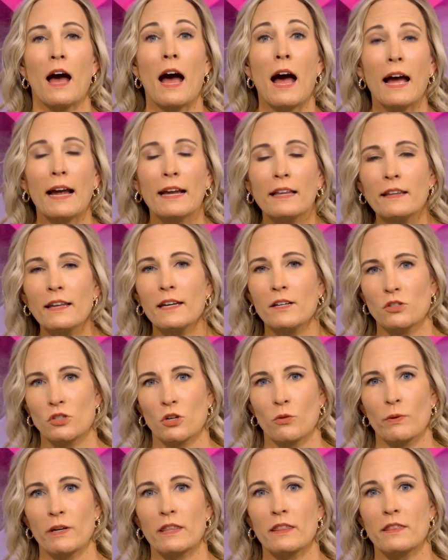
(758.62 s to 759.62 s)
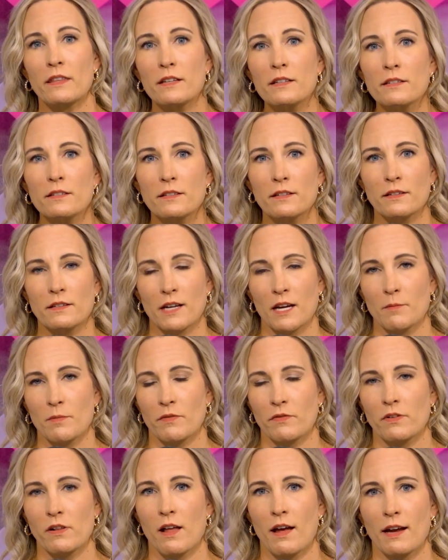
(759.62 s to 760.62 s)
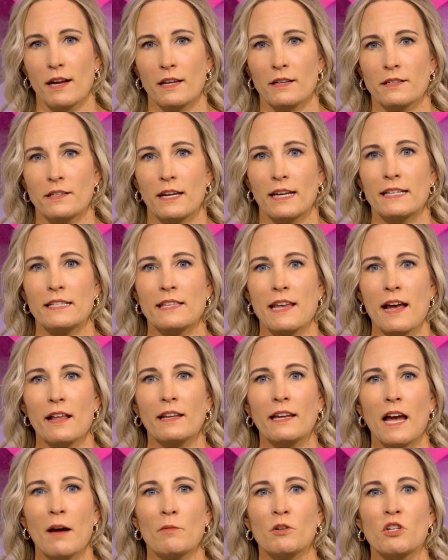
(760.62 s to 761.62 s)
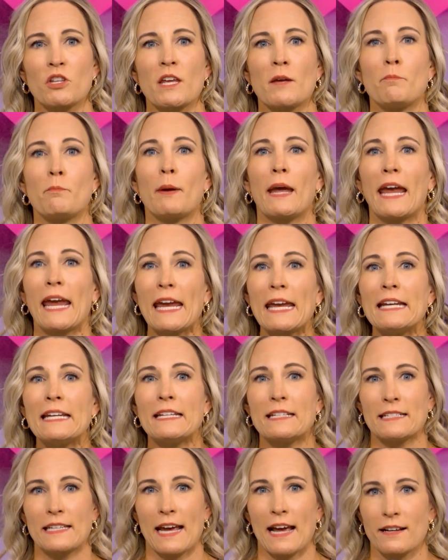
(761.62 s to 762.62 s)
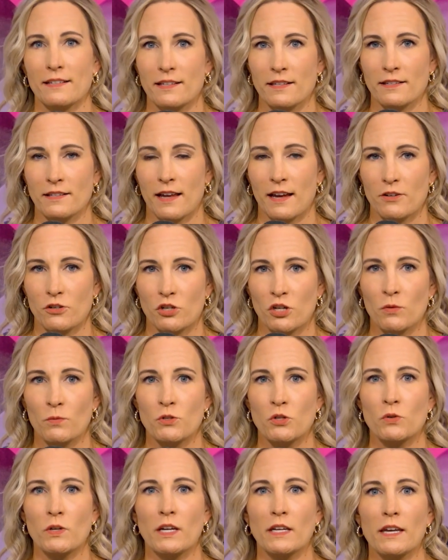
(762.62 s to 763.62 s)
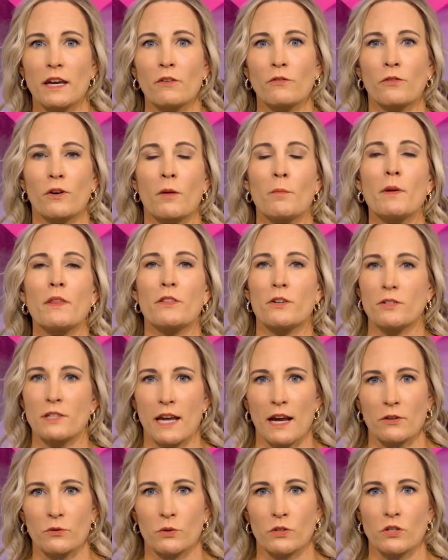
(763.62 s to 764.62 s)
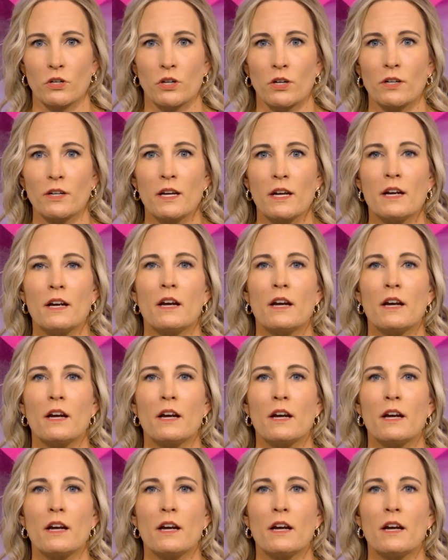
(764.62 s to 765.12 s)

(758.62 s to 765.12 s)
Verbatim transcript: I like showing this type of client exactly how much they paid in taxes last year, which you can get from their tax return.